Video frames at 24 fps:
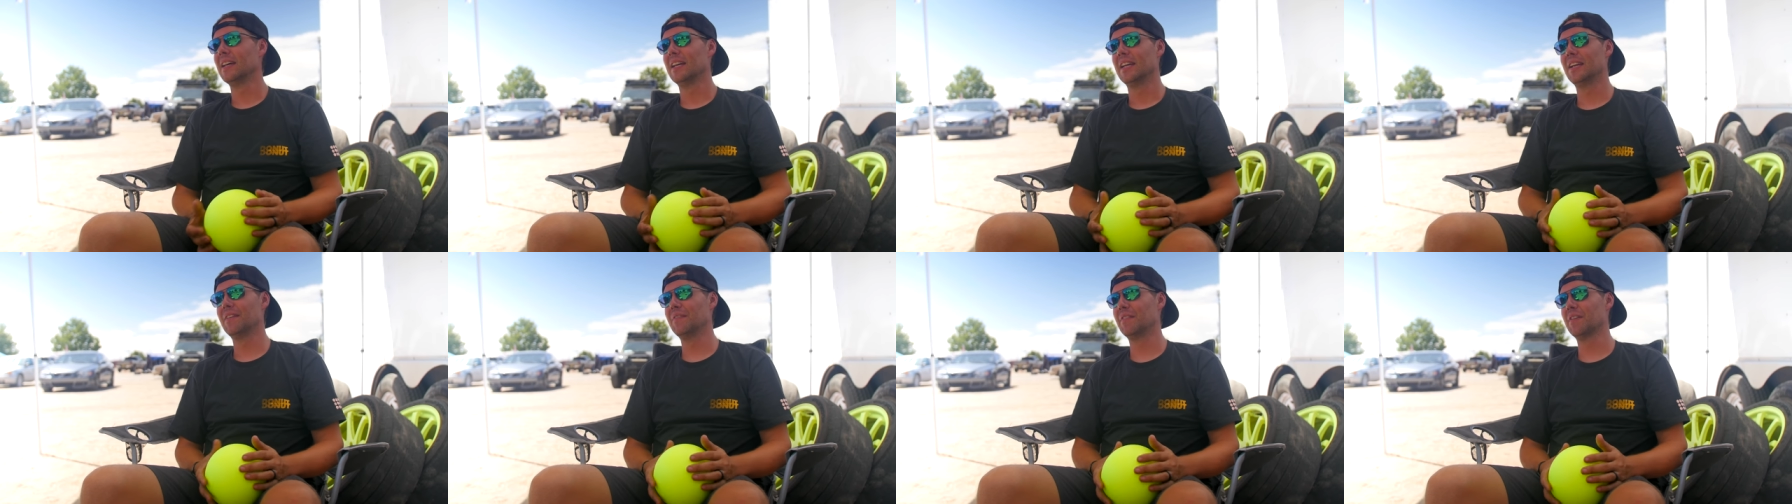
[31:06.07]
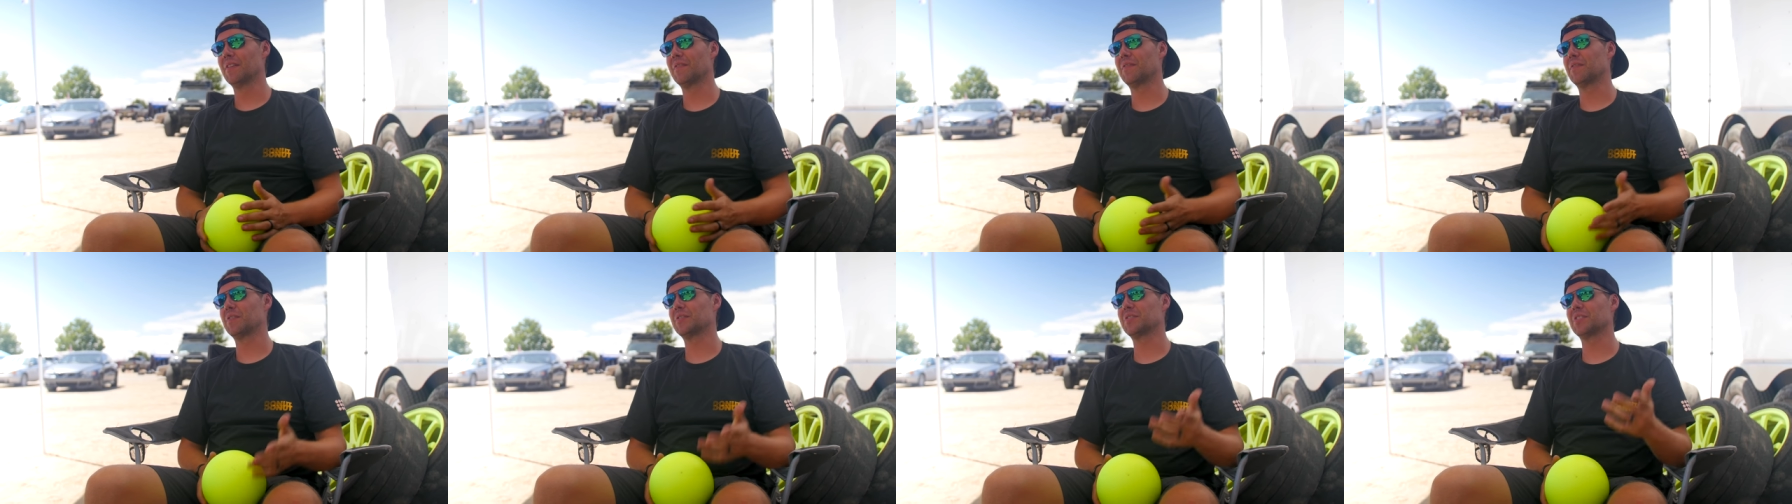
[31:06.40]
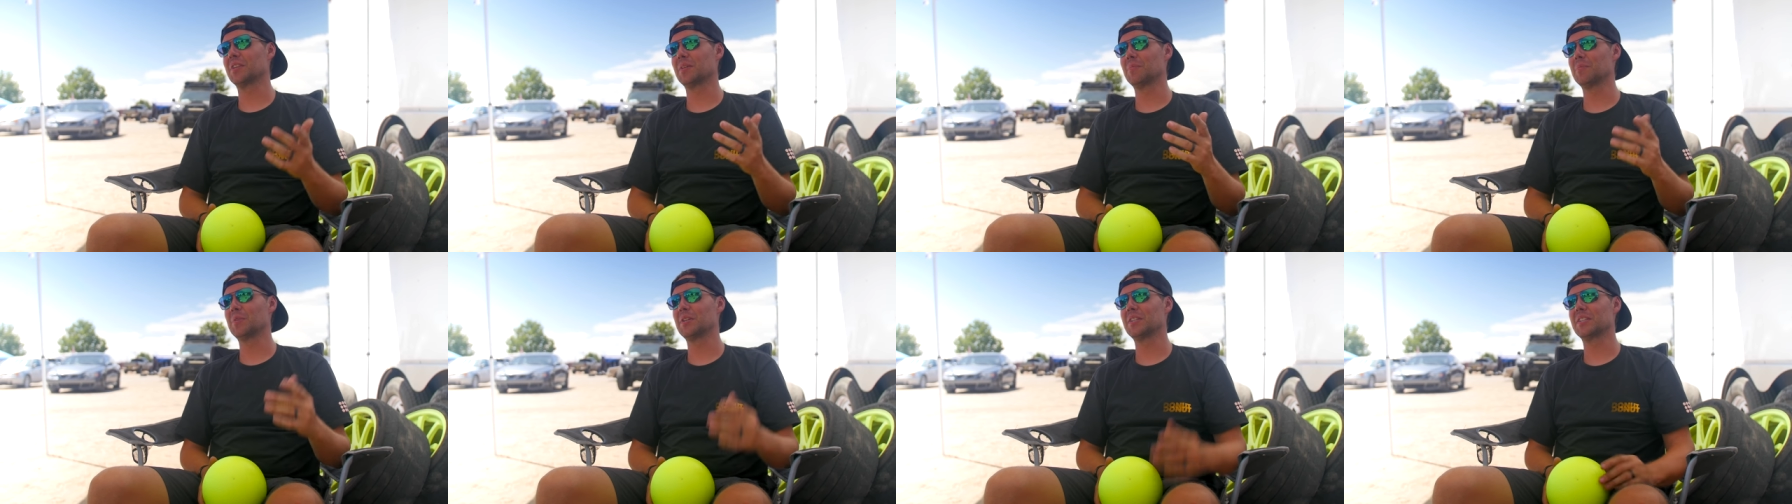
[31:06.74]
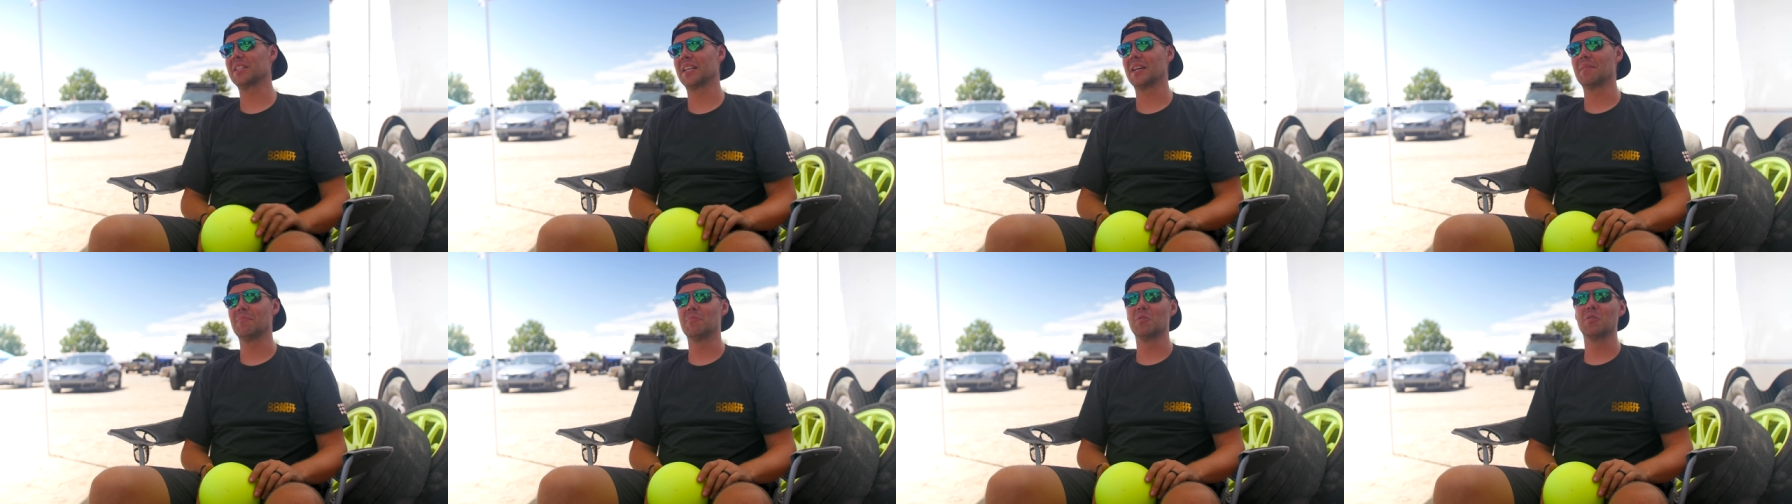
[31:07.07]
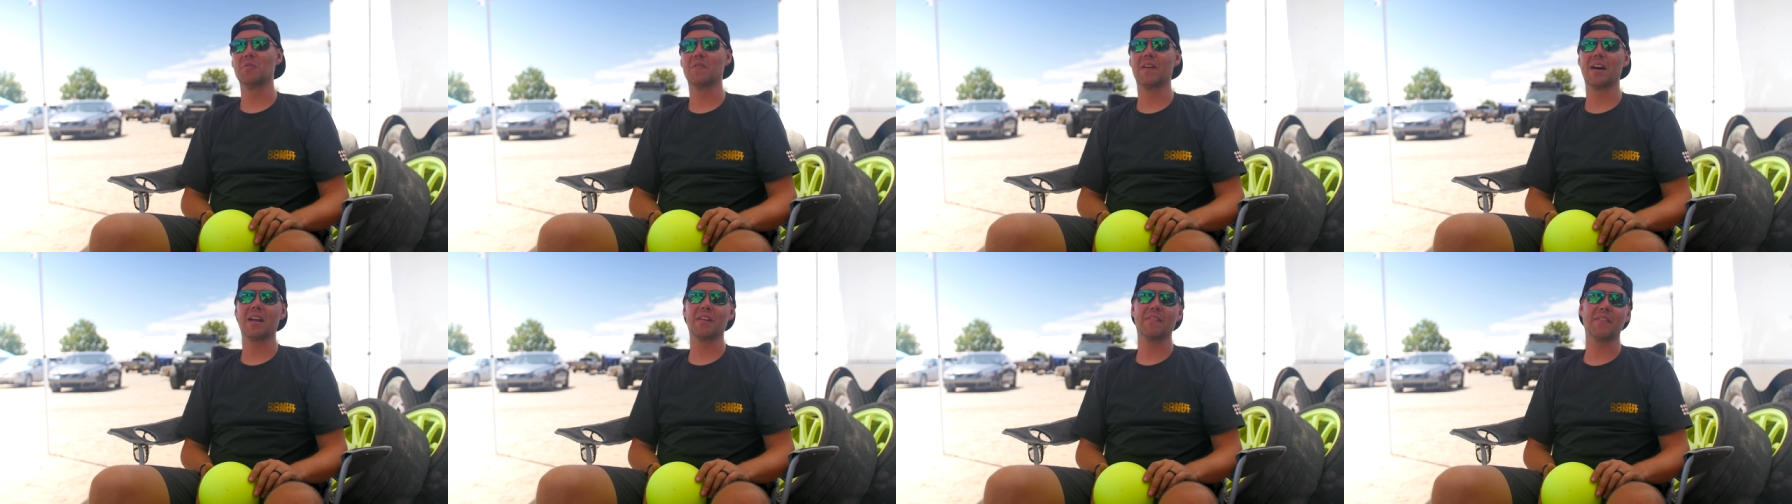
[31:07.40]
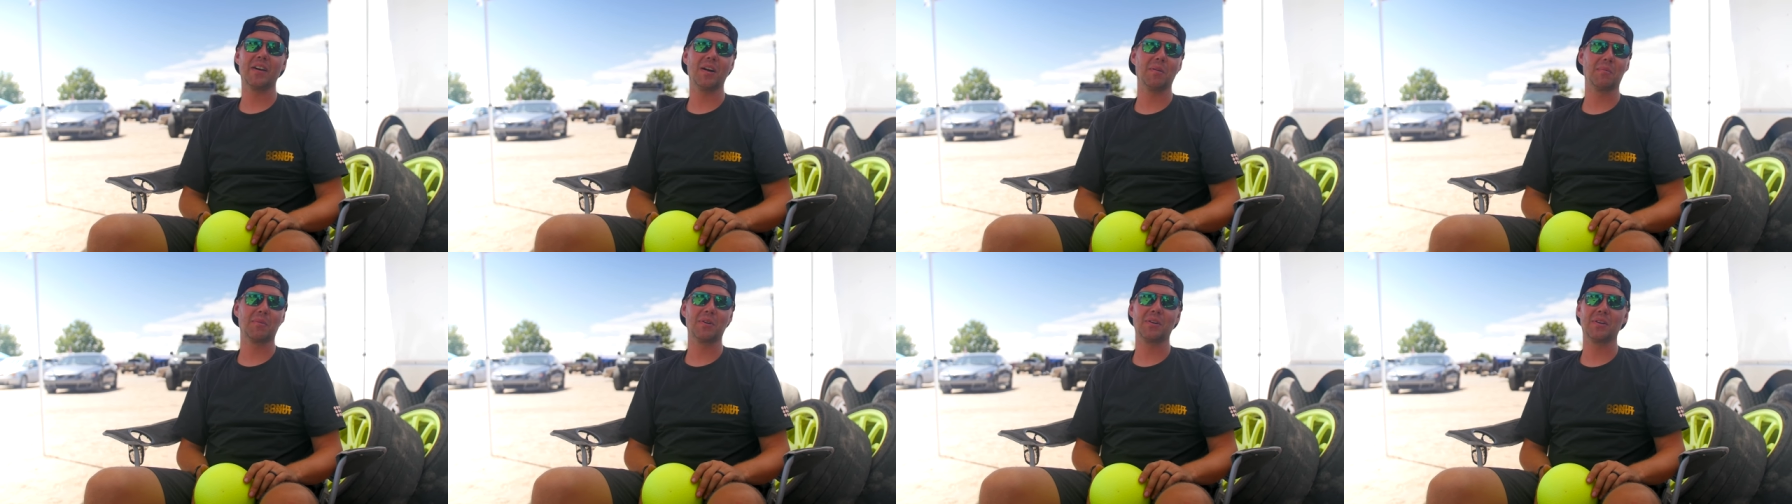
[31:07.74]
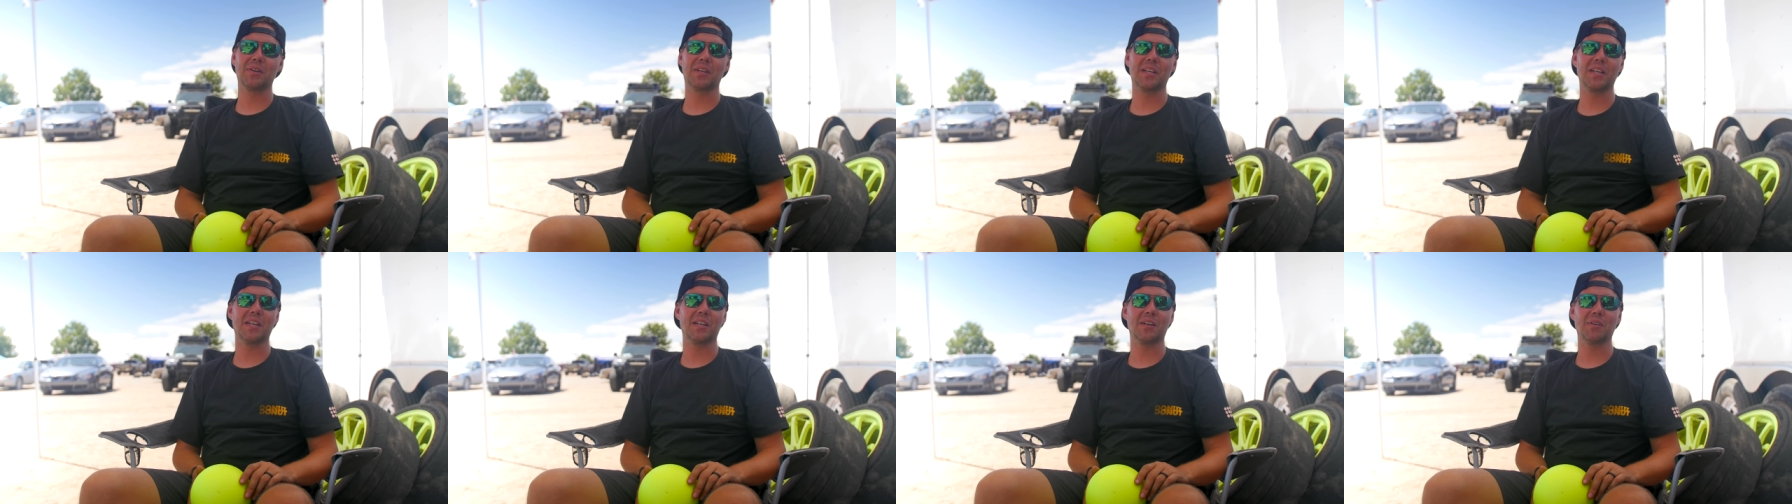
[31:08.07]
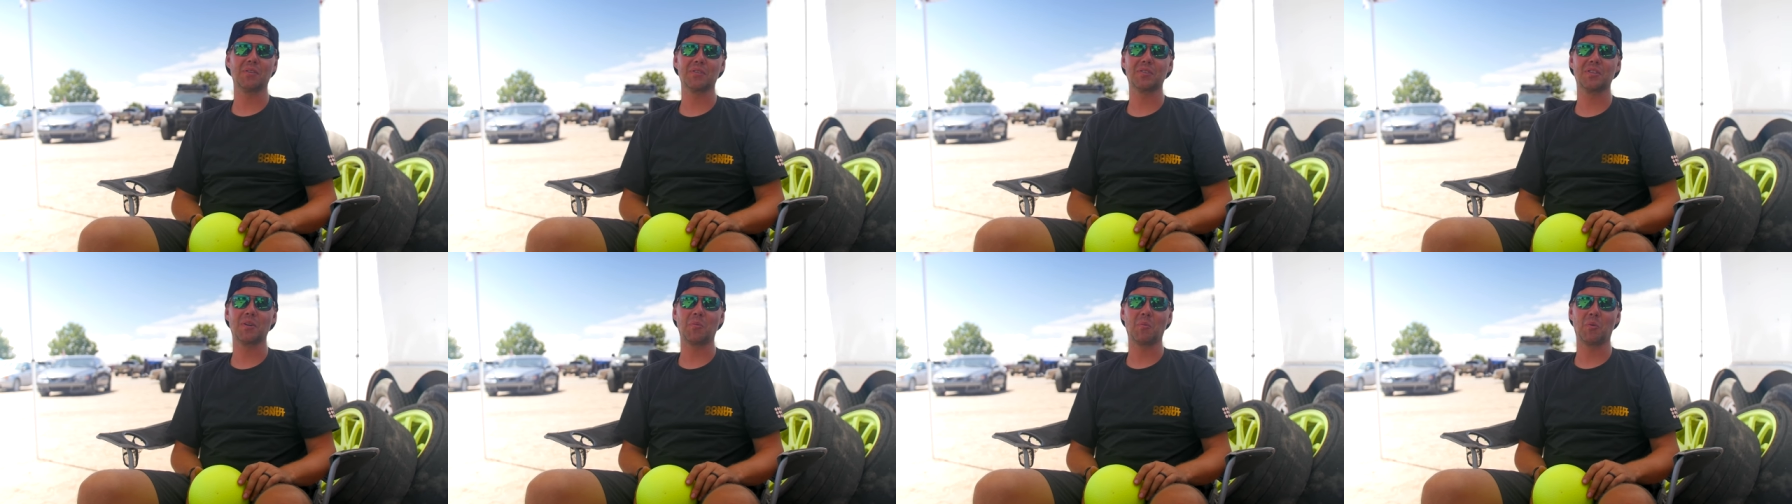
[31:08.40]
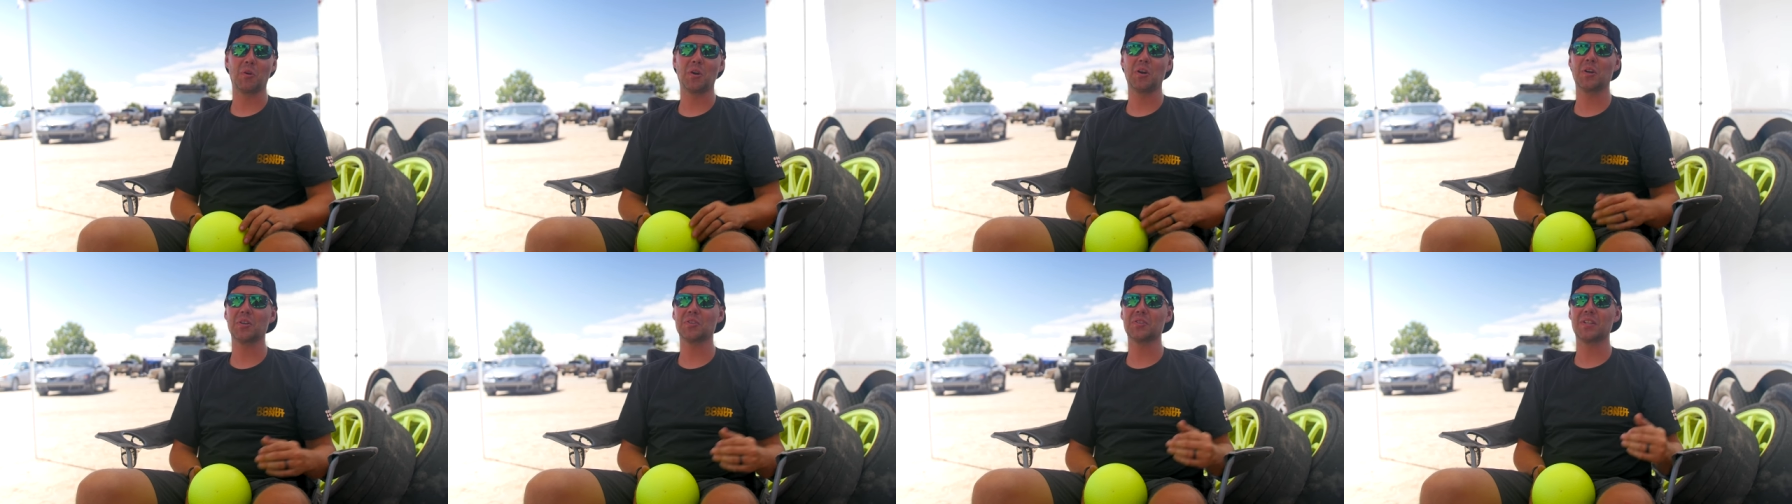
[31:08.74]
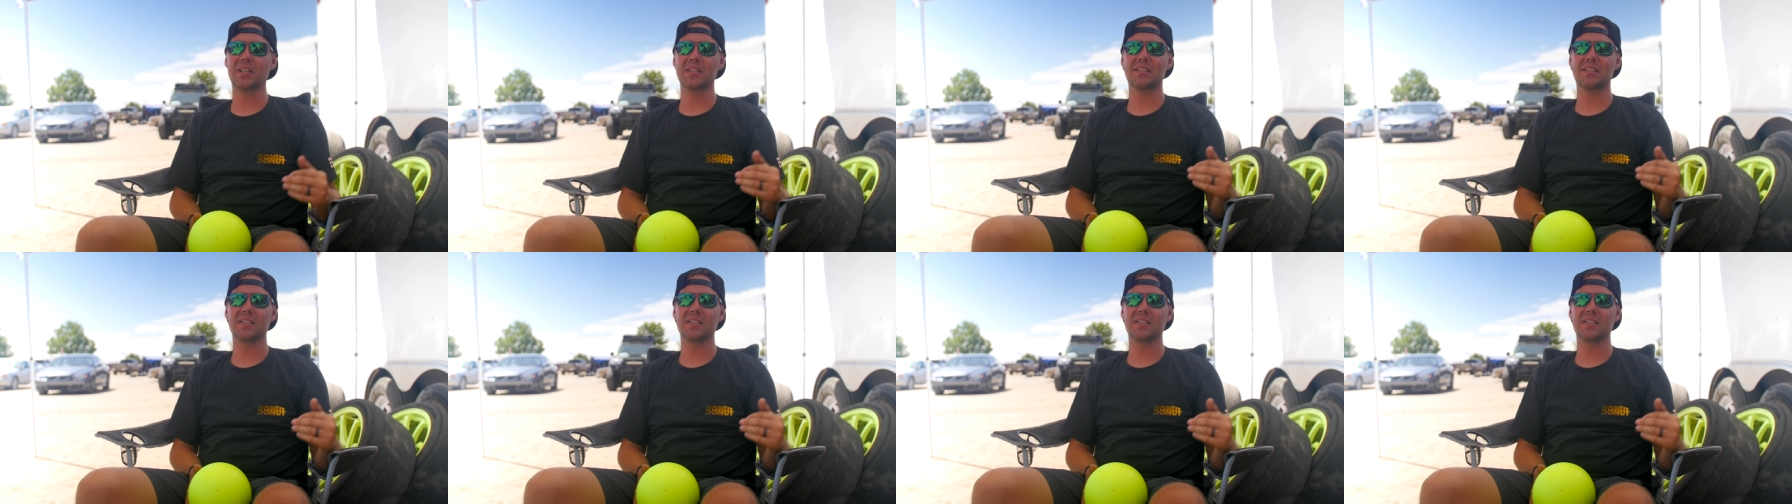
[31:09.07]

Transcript: Even if for some reason I move out of Albuquerque and go somewhere else,